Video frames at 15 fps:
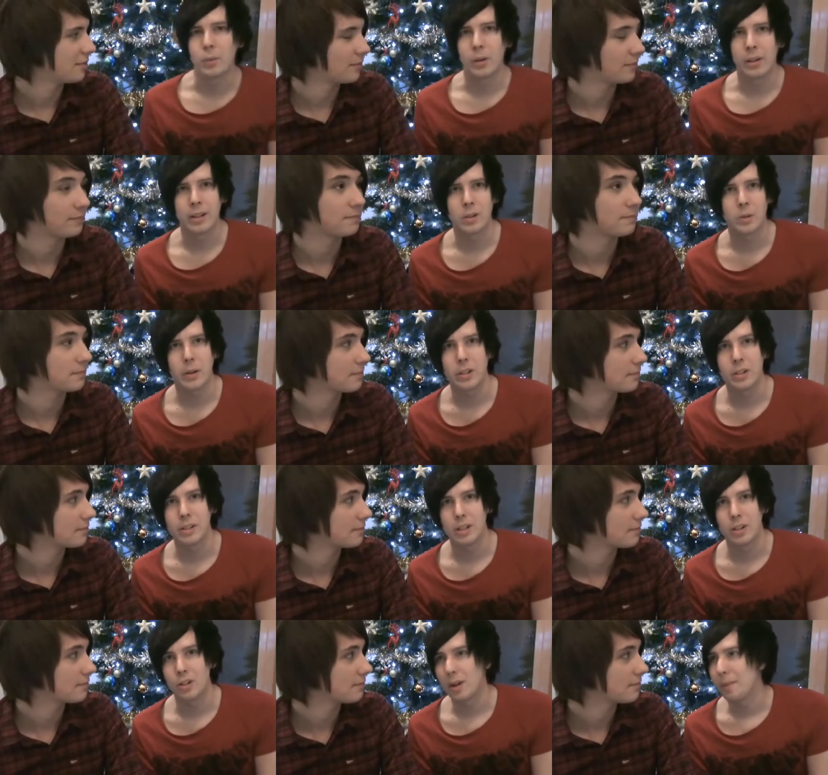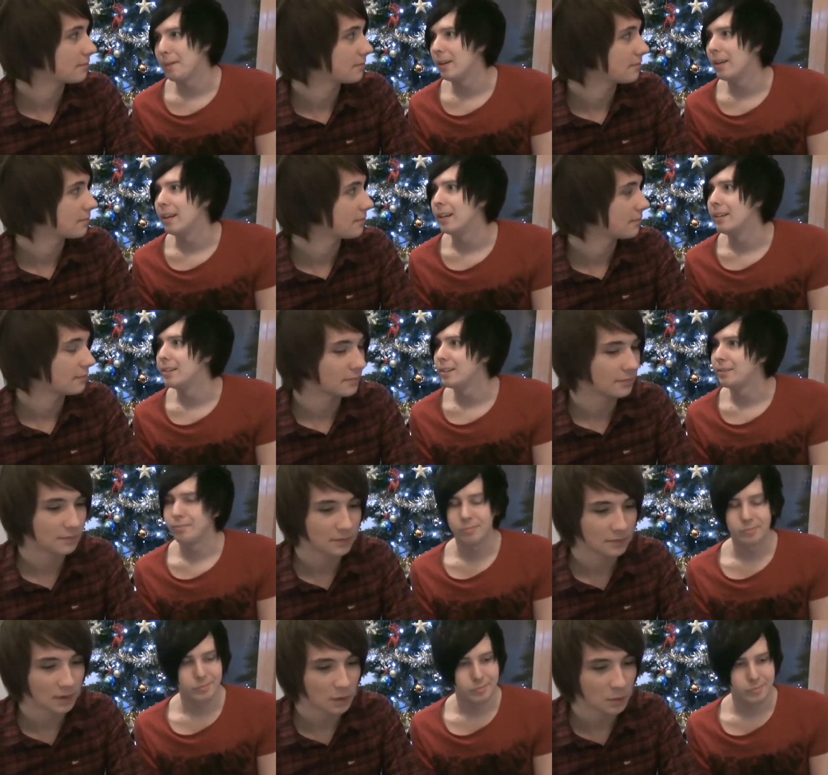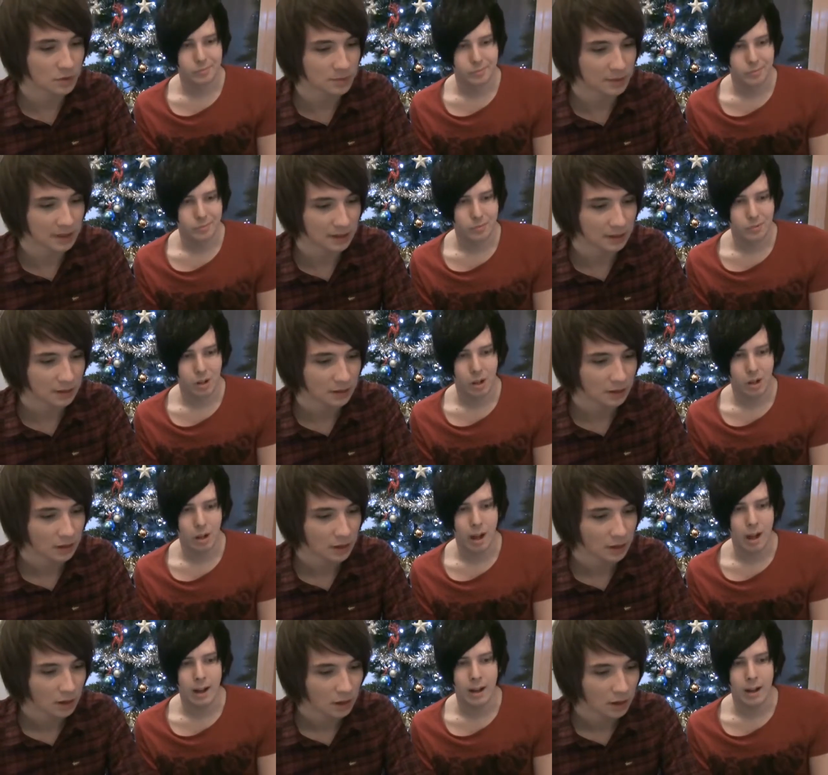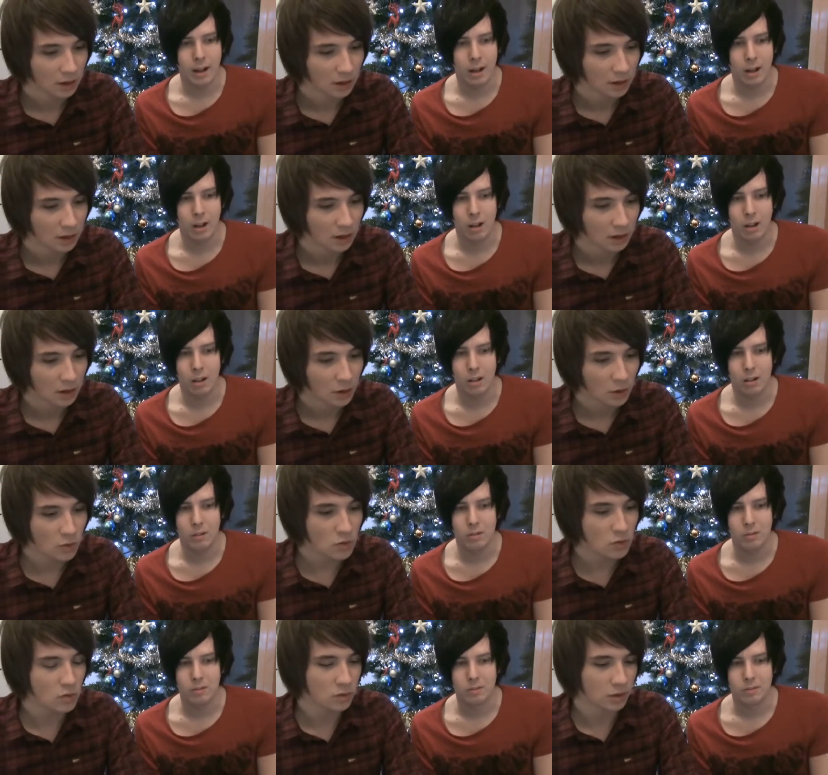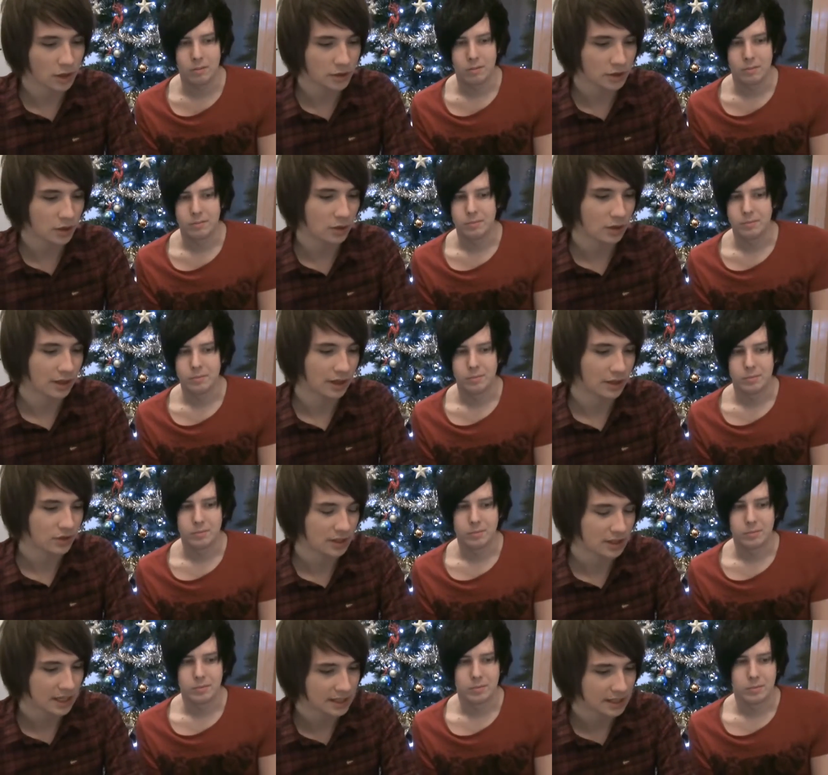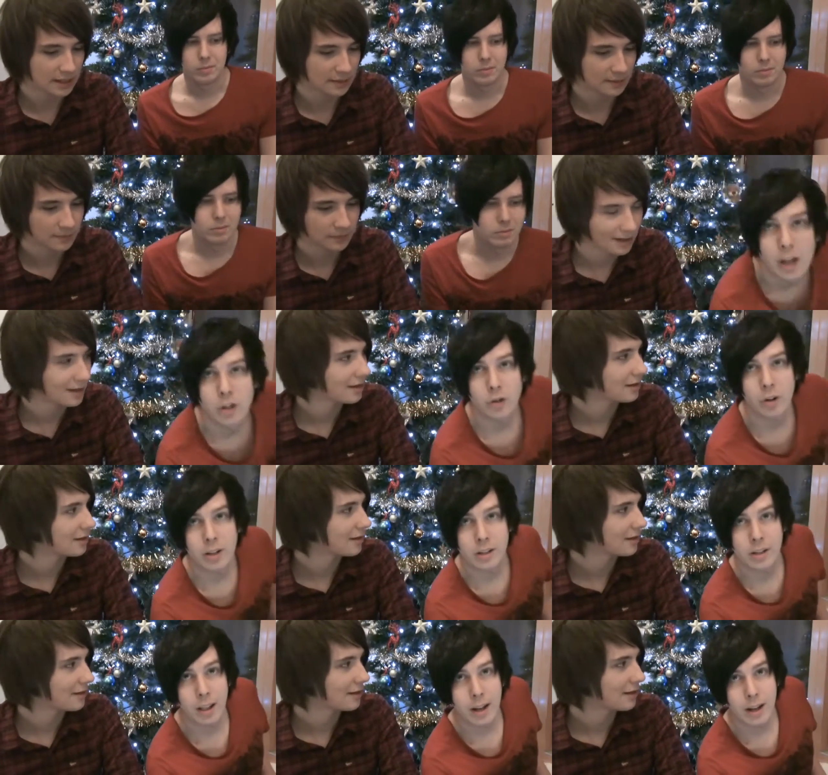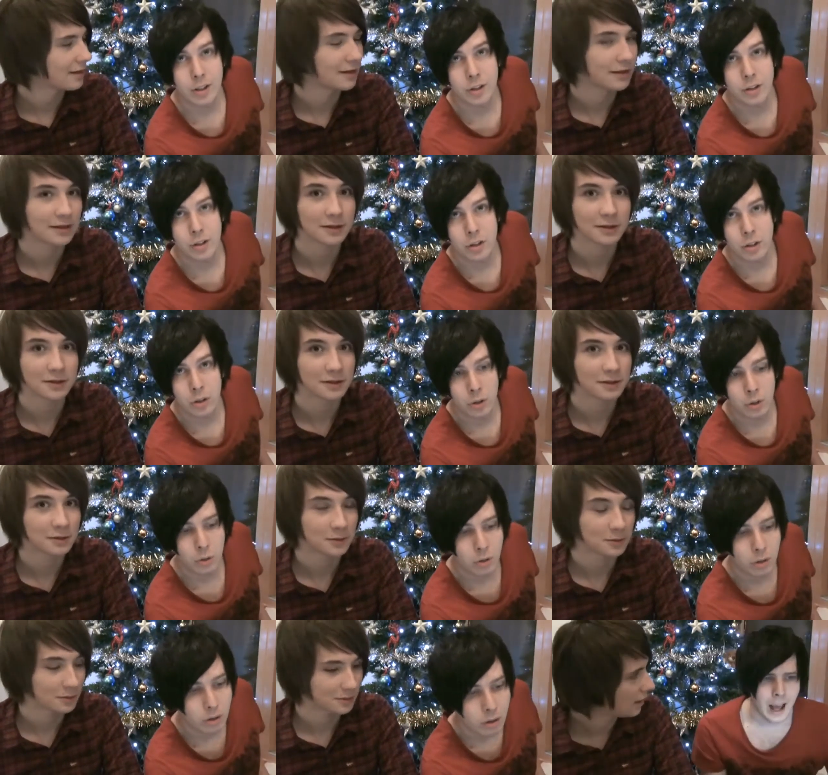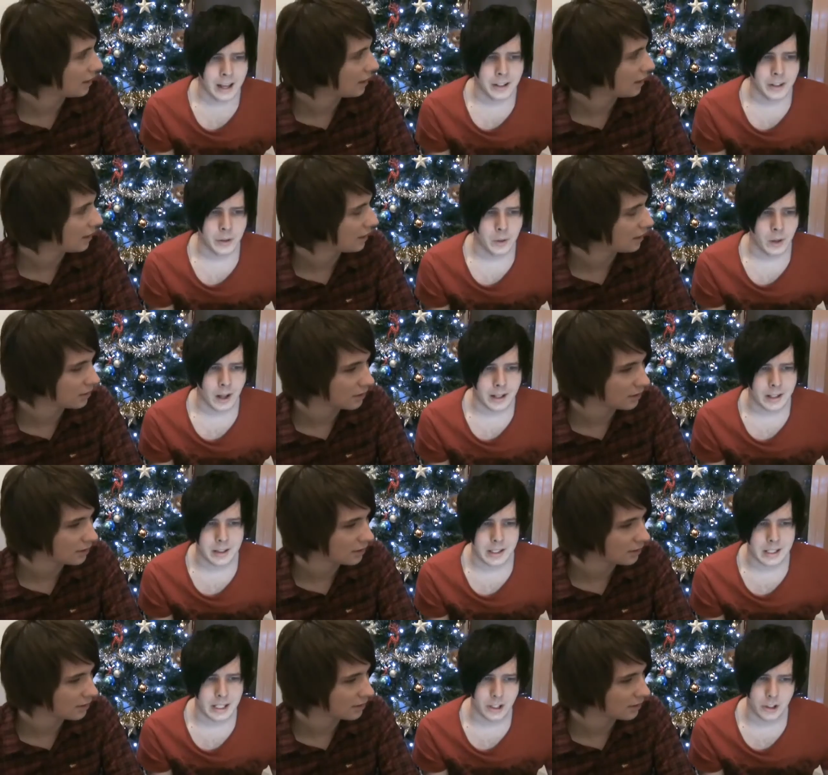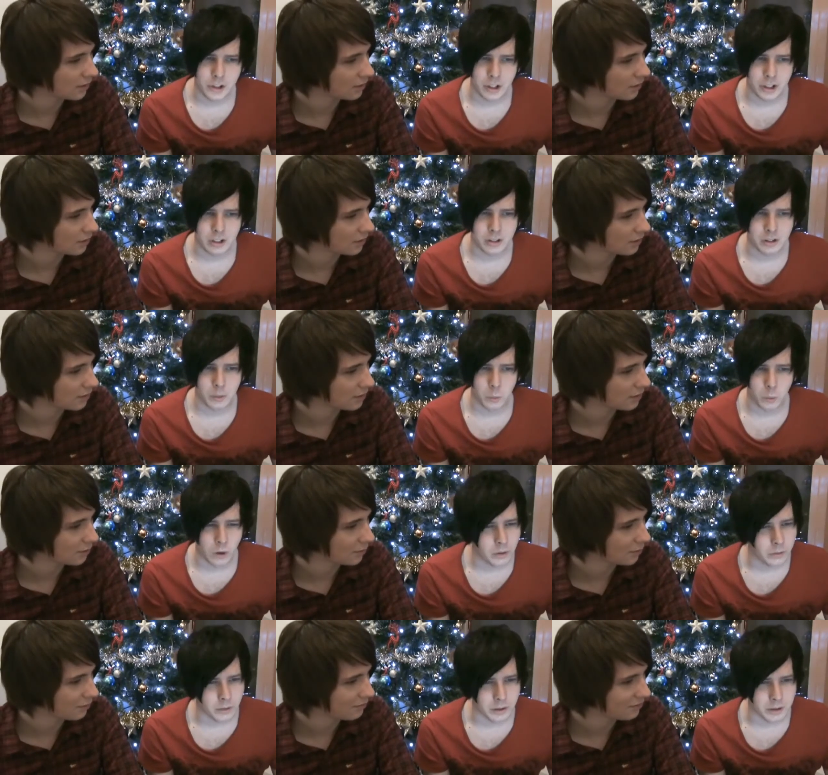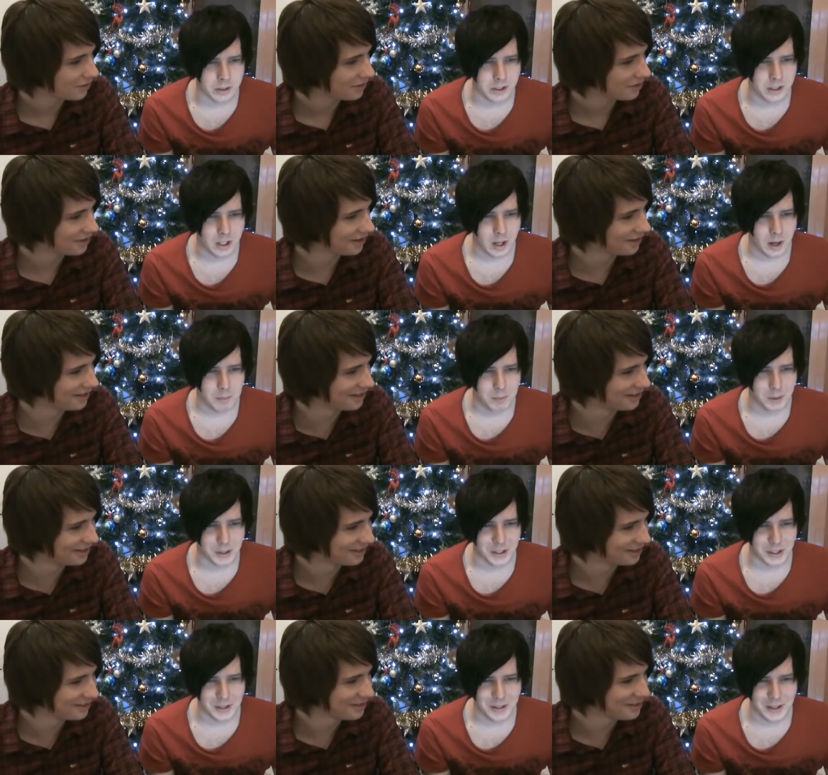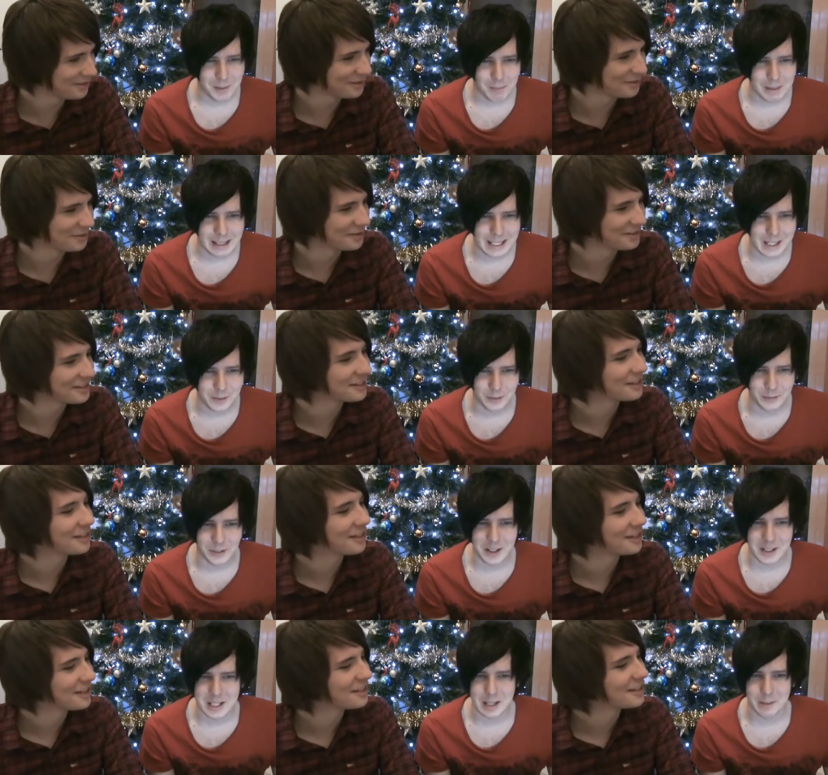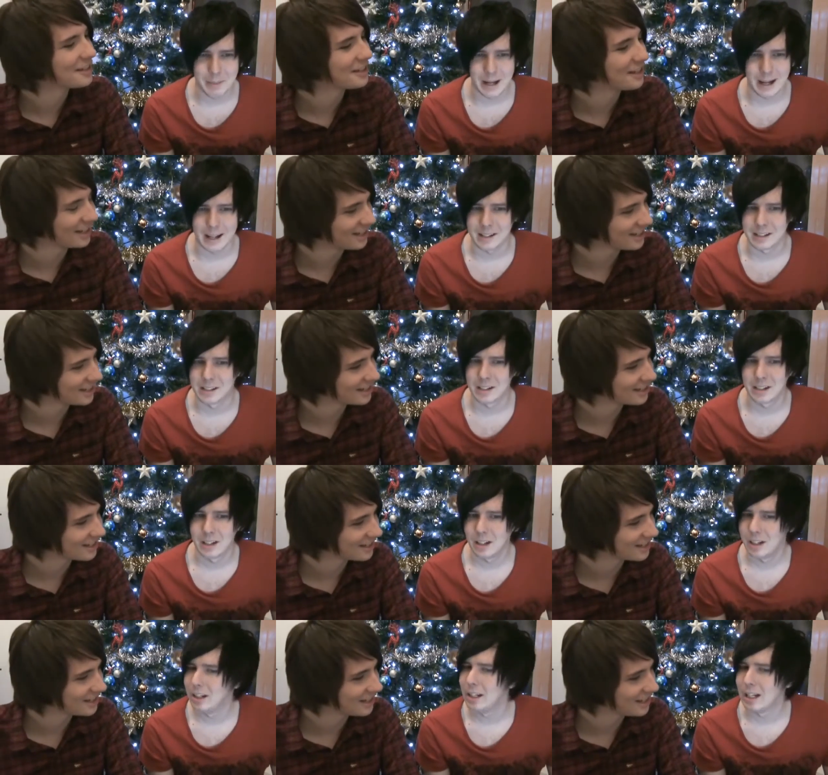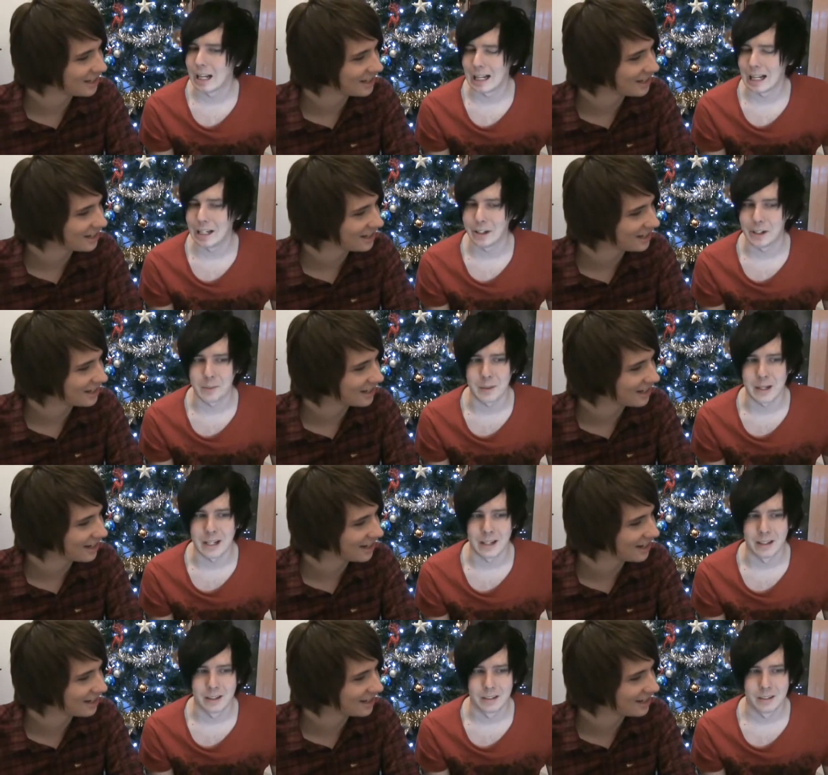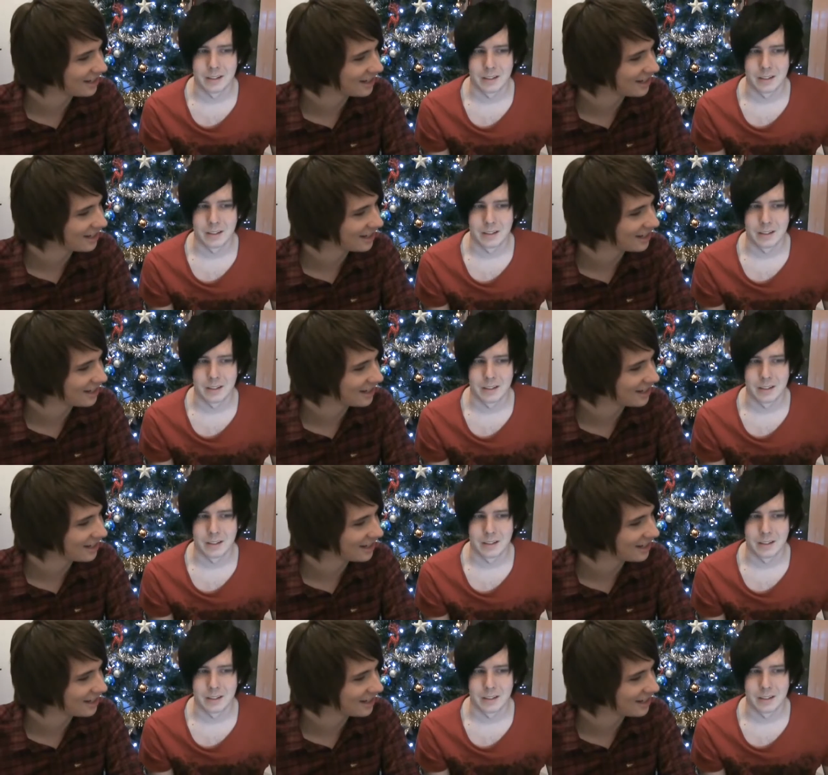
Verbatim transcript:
Speaker 1: well this question's in Japanese. What do you mean? Uh, Ooh, go to Google then, translate it. It translates to, Hey, you like the teacher, the walrus, but do not please refer to the past. He cleared me.